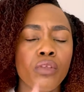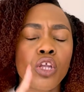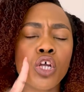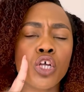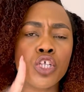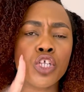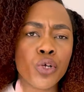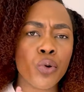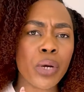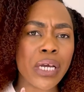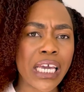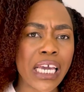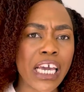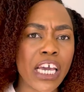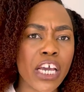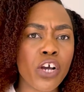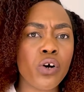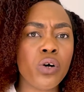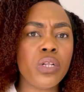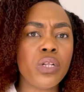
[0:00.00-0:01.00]
So a
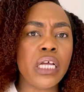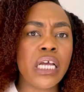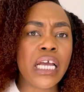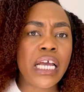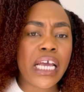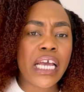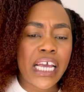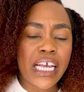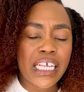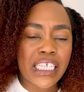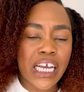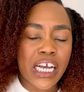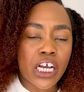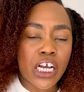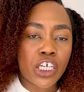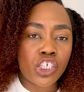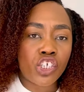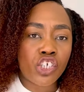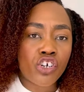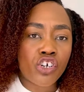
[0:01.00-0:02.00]
Kegel is a
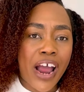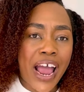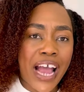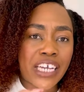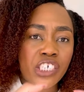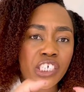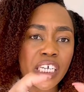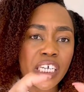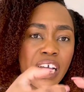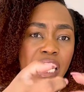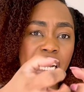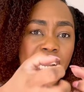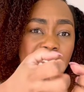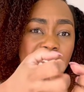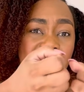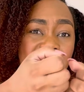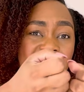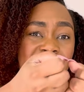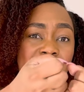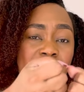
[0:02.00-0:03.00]
contraction and a
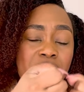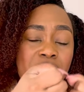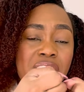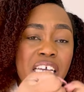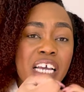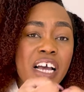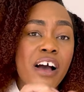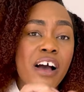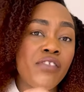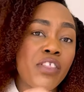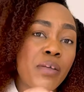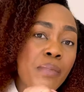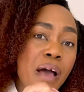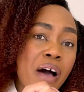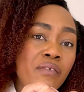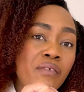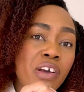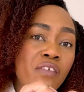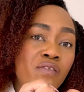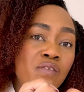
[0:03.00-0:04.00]
lifting of the
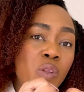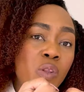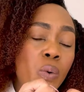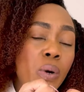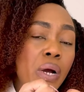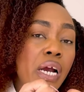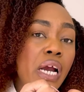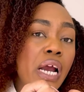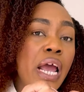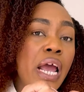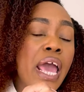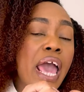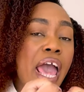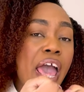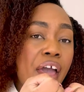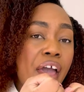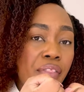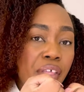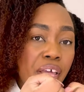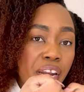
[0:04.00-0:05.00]
pelvic floor,
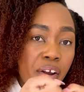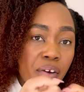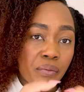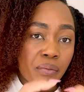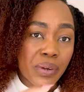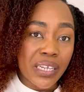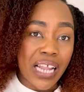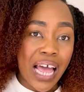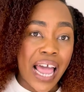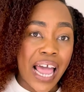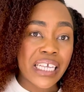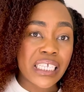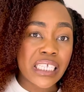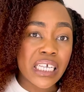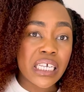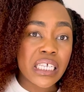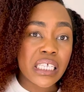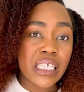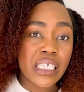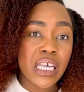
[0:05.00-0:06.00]
and then it
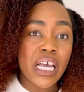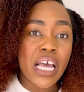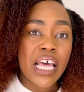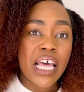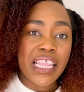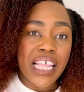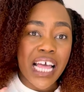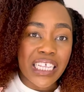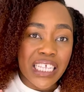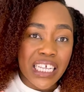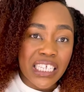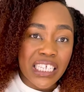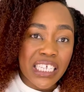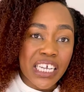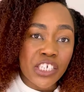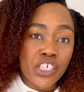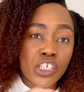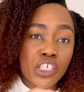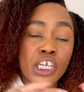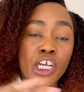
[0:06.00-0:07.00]
relaxes. That's
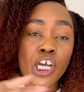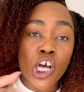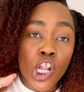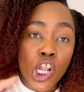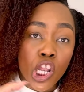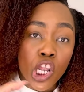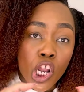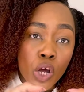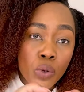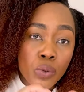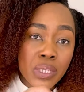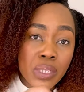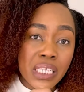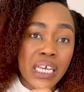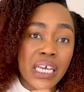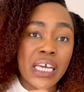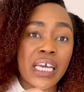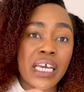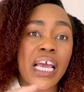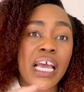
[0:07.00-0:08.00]
essentially
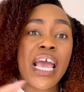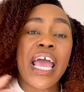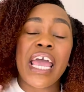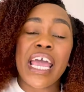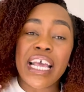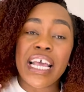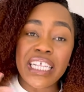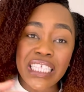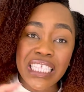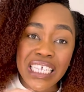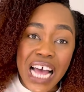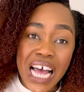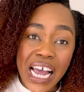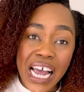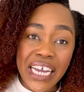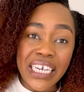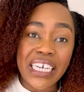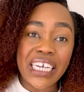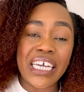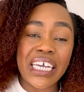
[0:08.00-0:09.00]
closing and
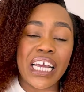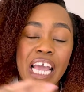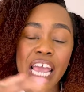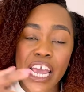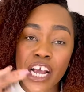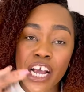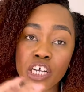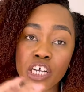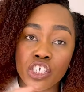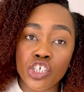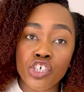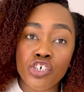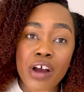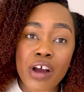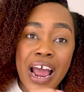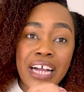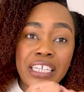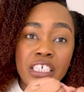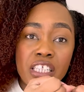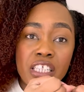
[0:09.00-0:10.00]
tightening and
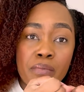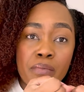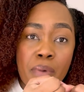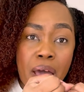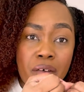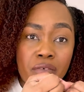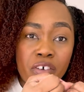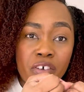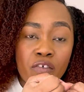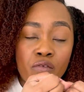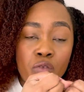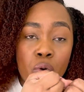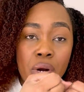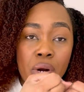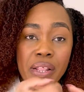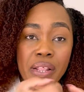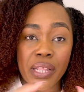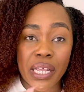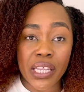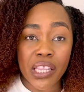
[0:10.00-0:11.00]
contracting the pelvic floor
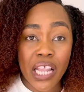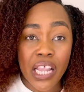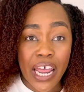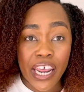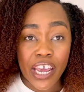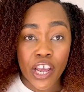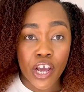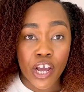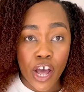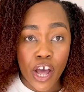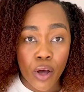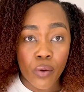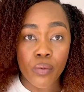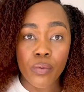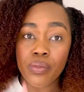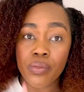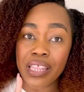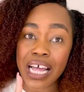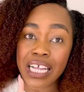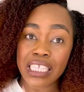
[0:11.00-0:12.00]
and then letting go.
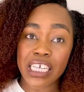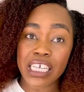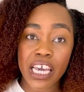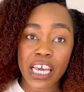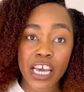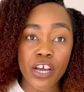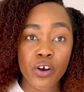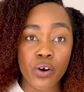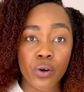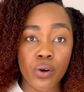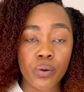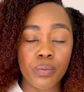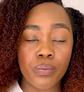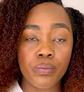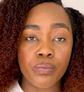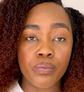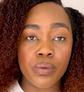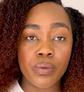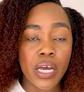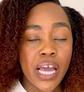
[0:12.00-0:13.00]
That's a Kegel.
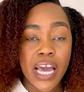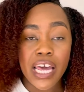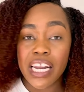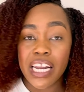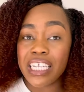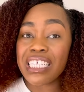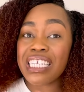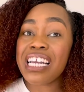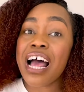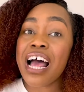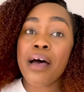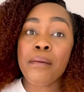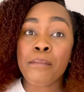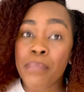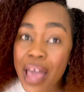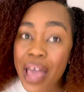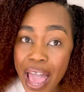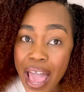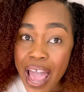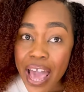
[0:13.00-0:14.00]
And it's not
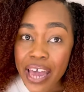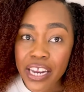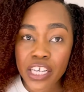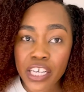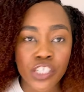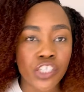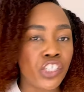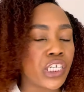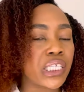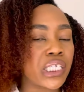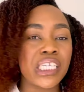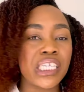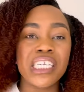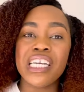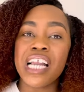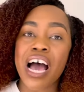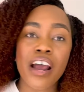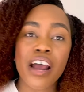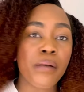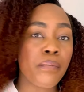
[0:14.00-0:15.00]
bad, it's just
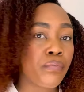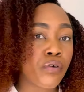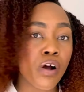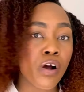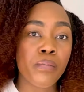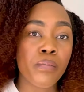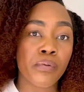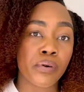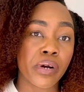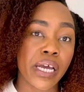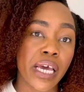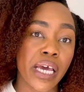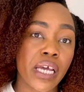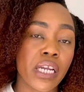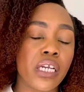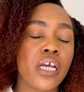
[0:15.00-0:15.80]
not appropriate